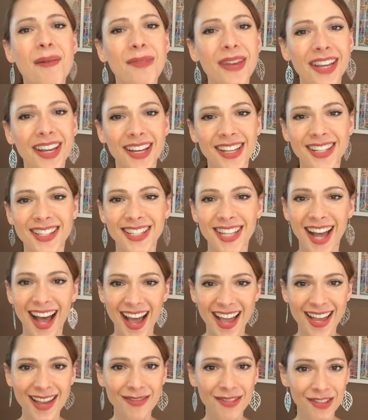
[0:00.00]
Because
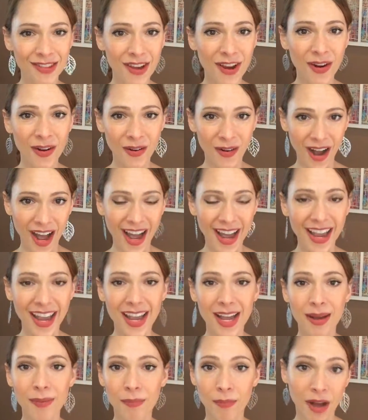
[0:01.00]
even though I
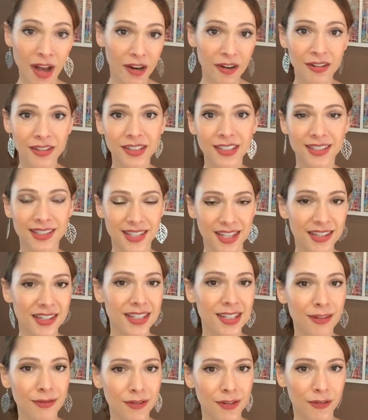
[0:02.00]
am moderately
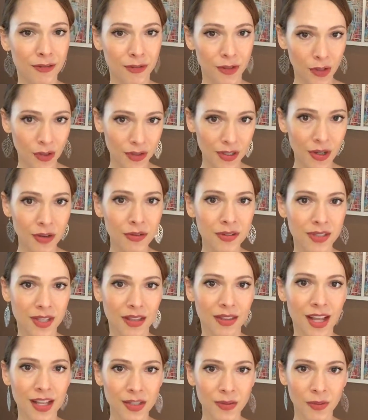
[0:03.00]
sensitive to fructose,
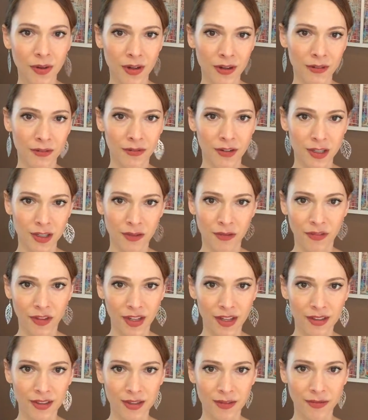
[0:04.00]
and that's where fresh
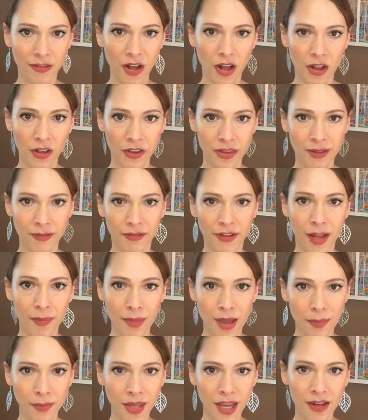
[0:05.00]
figs fall in the
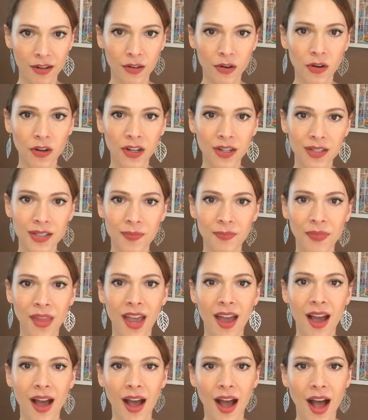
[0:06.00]
FODMAP categories,
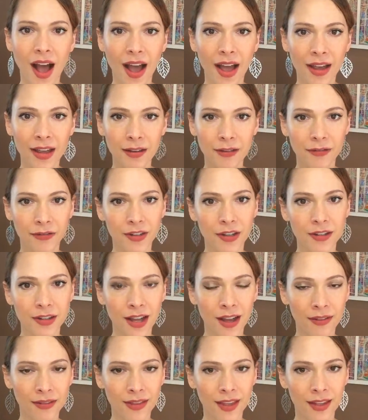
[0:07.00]
I figured
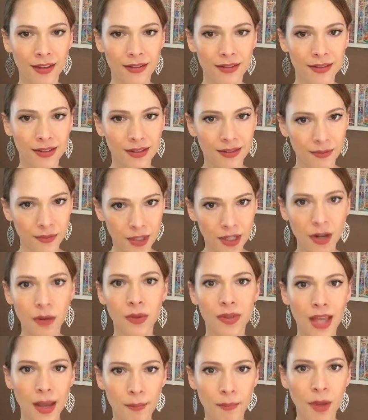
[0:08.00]
out that, you know,
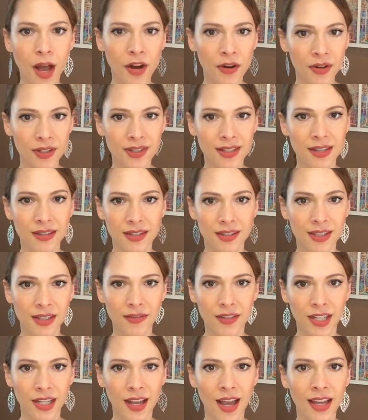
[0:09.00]
with that moderate
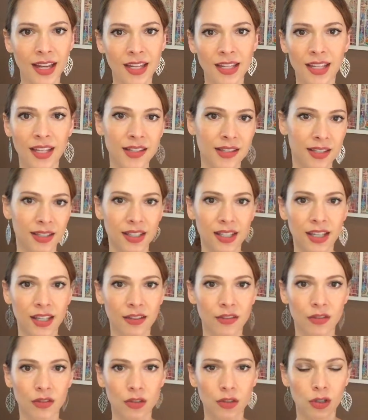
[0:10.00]
sensitivity, I can easily
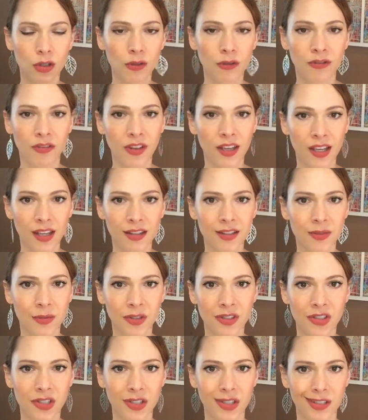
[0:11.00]
eat 2 figs,
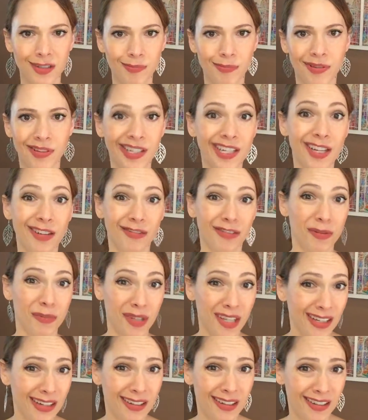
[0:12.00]
which is plenty for
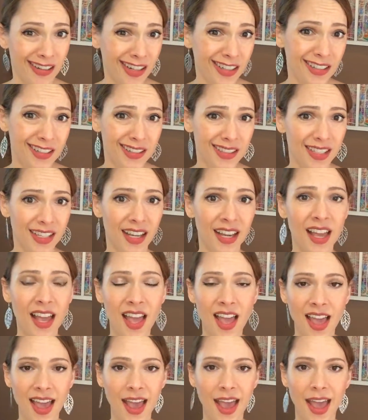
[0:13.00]
me, honestly,
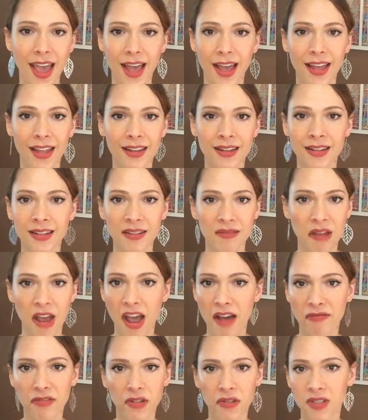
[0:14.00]
and
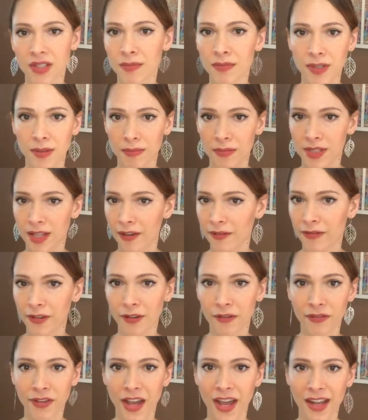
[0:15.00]
have no symptoms. I
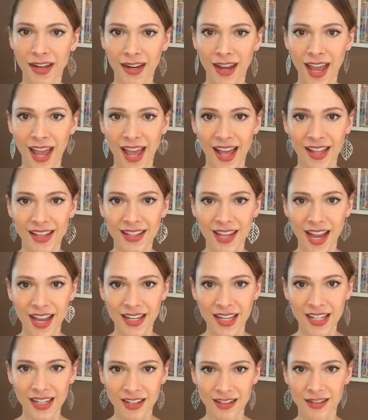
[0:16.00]
feel fine. And I
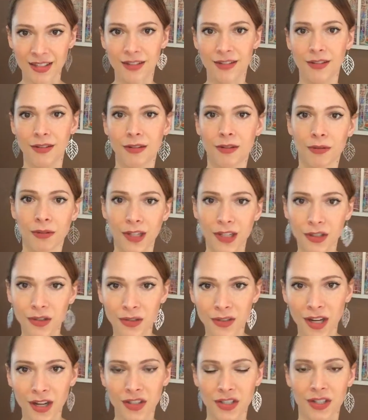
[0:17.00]
needed to do the
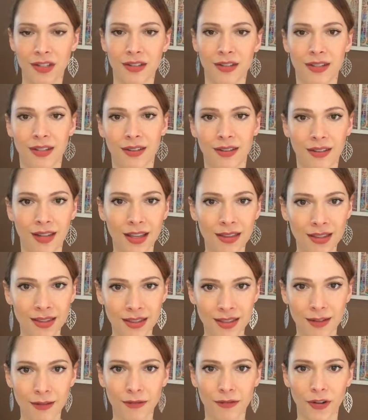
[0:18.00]
reintroduction to get
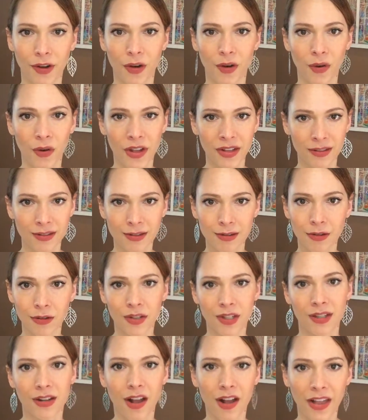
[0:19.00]
this info and
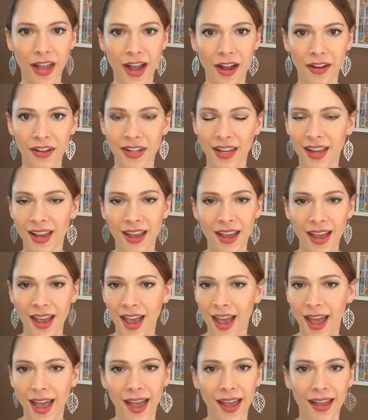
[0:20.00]
sort it all out.
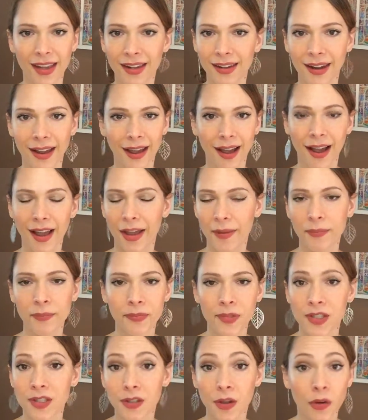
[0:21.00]
And
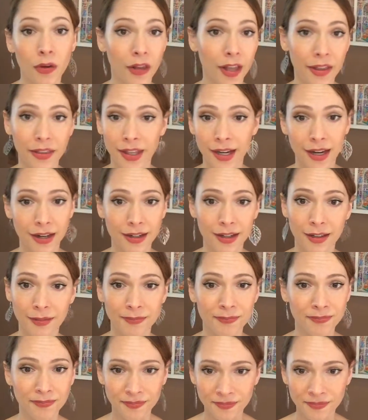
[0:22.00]
I'm so glad that I did.